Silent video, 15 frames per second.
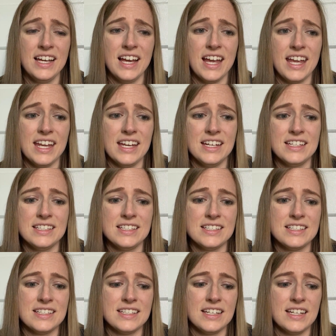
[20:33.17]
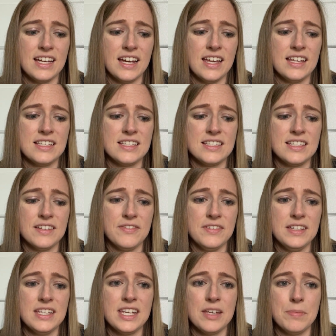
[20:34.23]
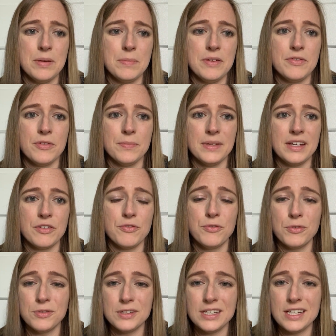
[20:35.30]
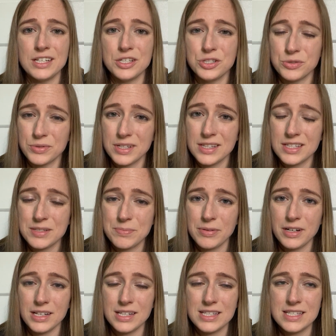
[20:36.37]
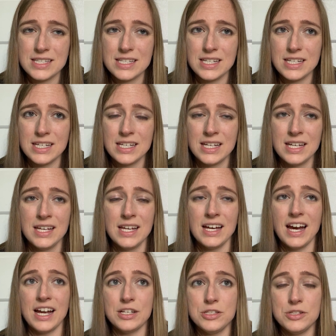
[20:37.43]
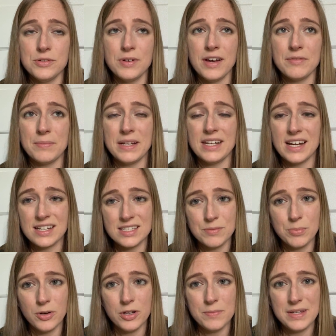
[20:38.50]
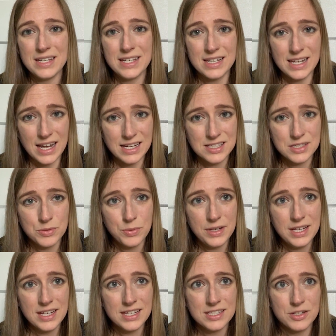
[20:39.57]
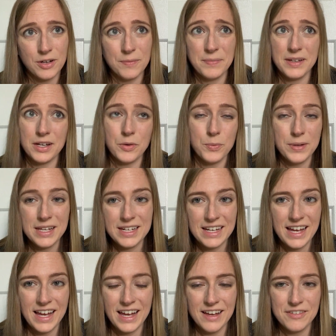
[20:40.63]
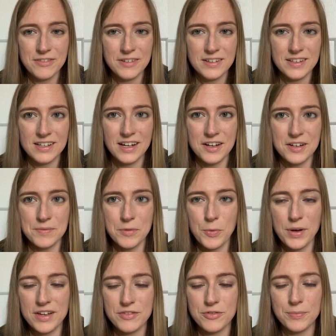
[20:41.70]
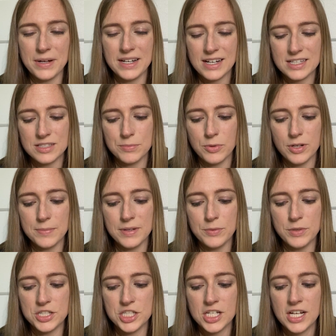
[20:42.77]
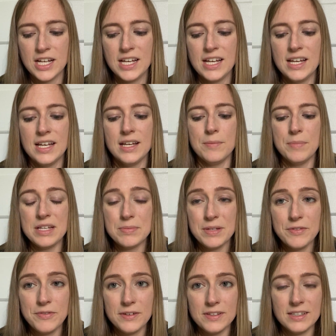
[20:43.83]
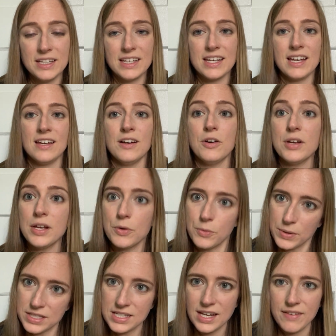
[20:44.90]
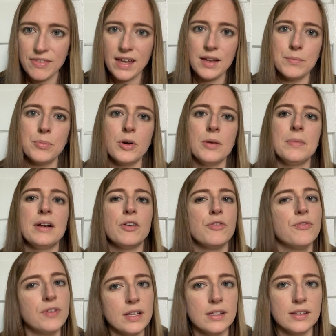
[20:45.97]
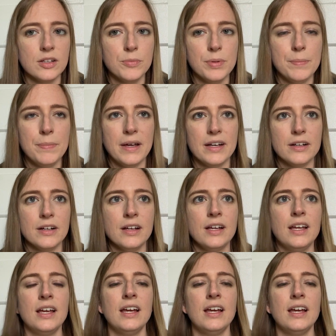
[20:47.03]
And it's definitely keeping me from like fully enjoying this pregnancy. I do have my next appointment next week. So I'm like a week and a half away from my next appointment, which makes me feel like, okay, well, once I have that appointment, I'll feel a little bit better.